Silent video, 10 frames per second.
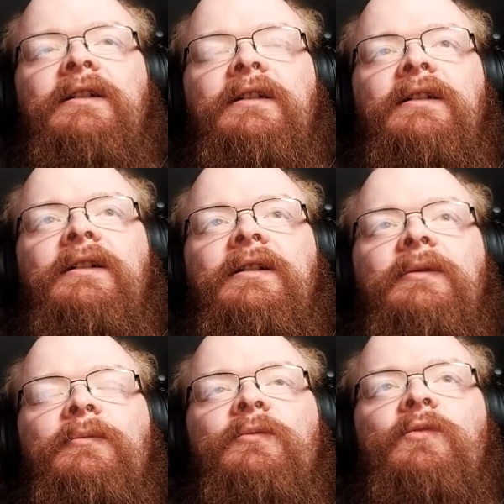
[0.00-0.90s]

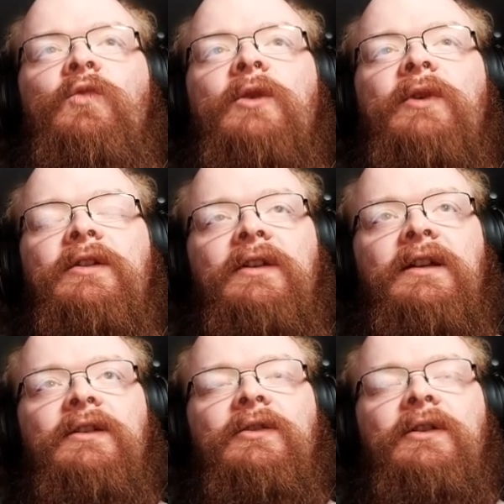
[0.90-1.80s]
One way to do that,
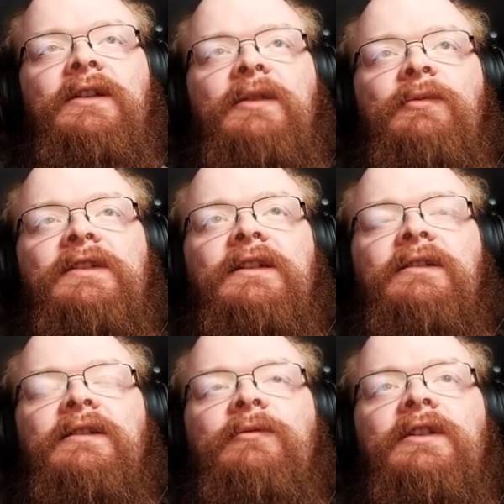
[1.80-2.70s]
I could keep extending
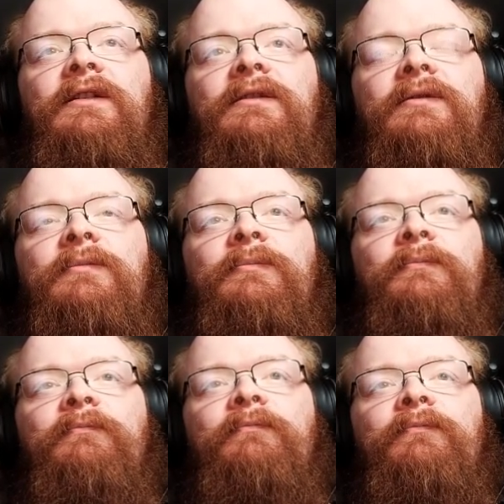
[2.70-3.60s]
liberties,
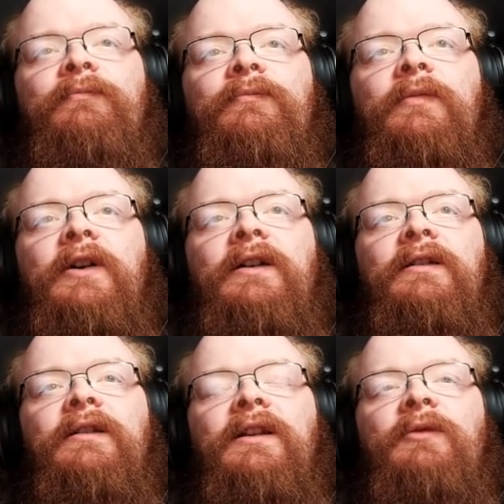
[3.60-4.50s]
but
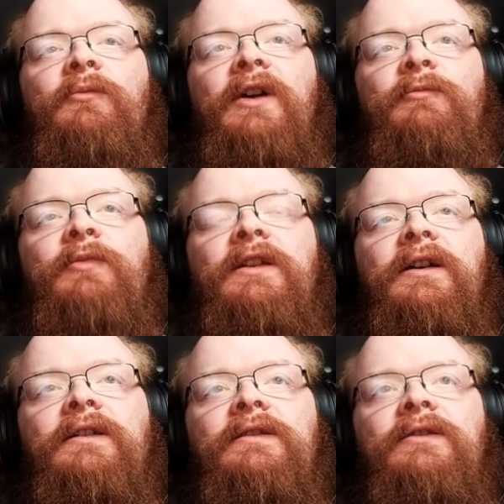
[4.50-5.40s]
it might be
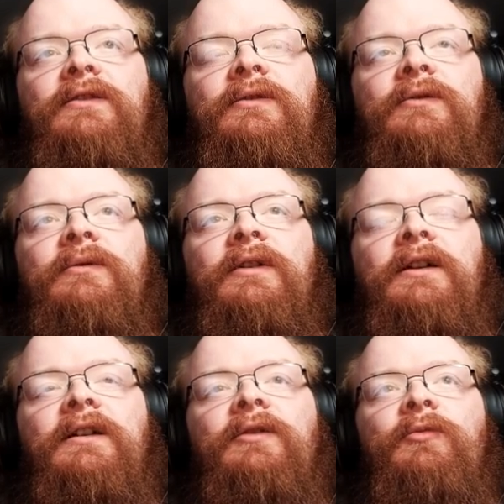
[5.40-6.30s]
nice to
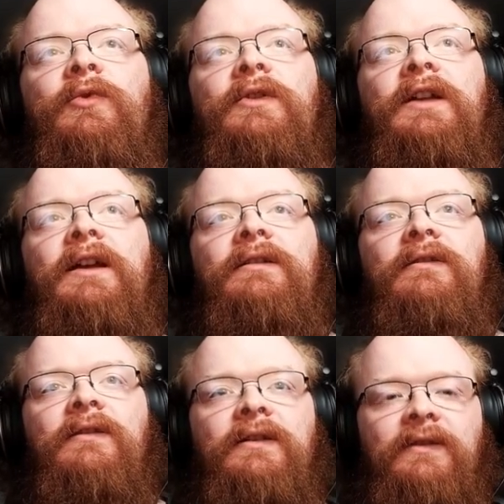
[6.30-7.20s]

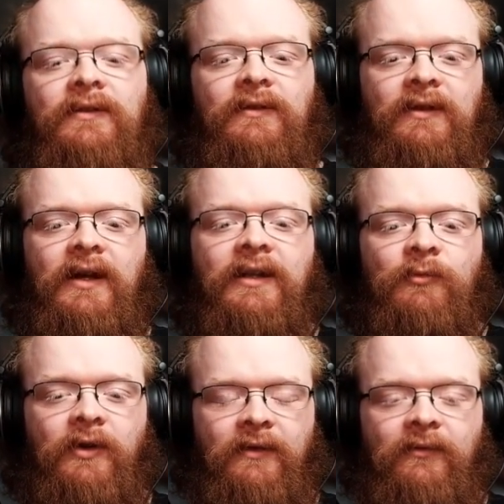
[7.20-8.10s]
protect this cutting
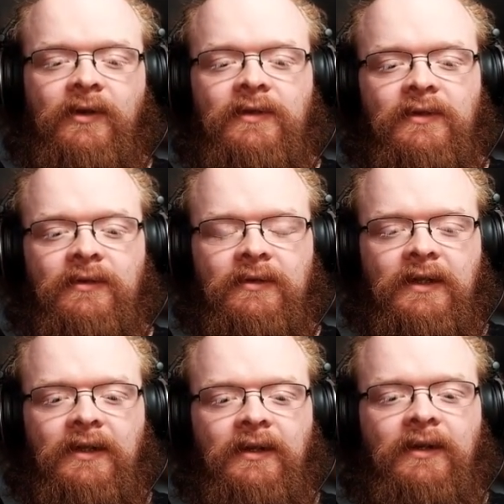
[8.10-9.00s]
point first.
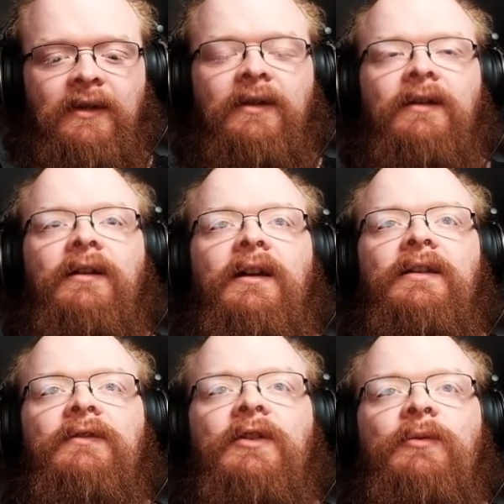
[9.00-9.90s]

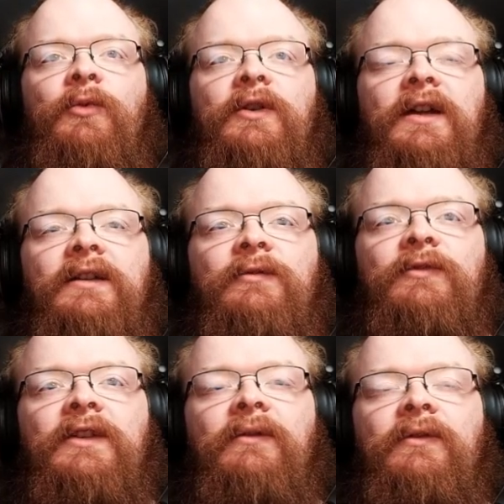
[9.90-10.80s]
And if he protects
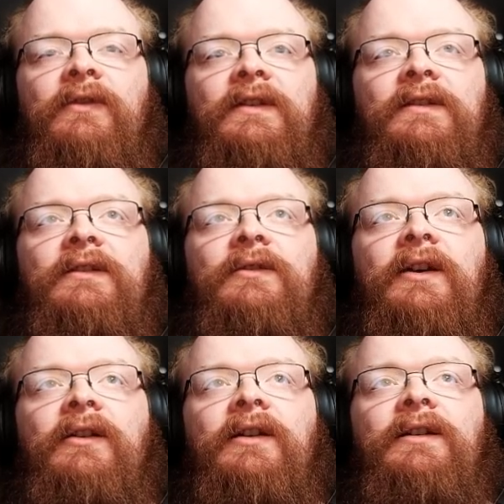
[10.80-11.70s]
himself in this center
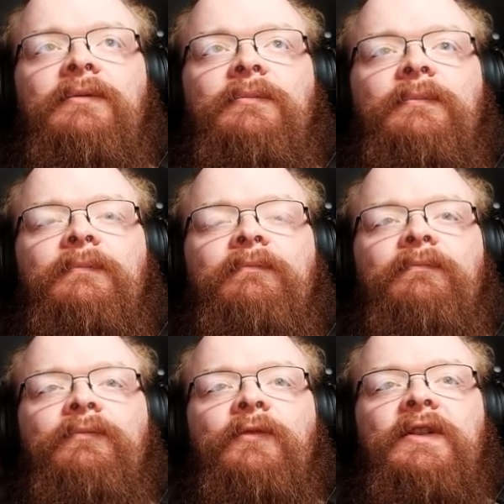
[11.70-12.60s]
area,
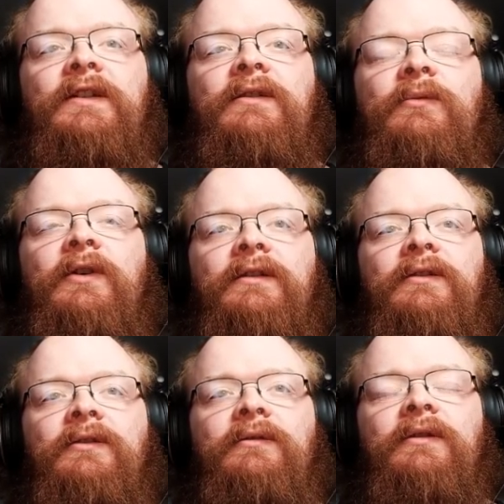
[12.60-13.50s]
which he didn't want
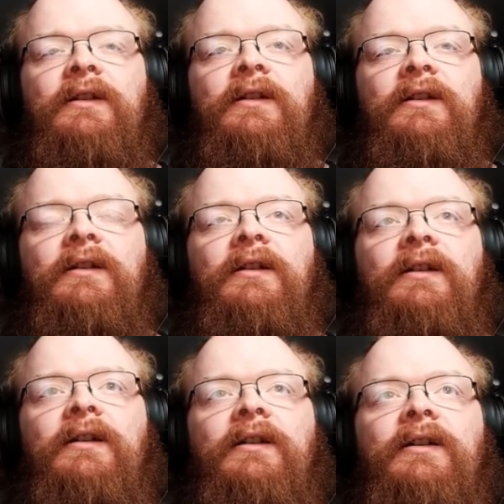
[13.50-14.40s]
to,
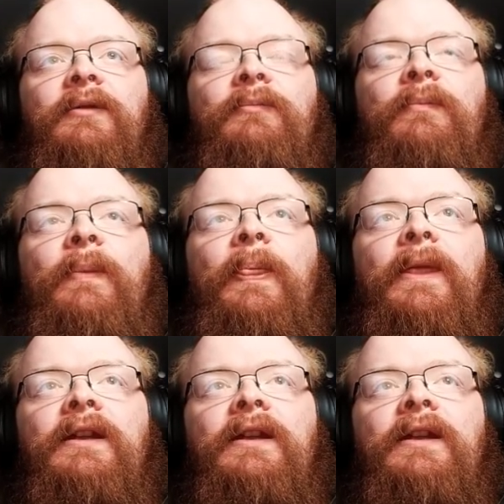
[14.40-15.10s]
then I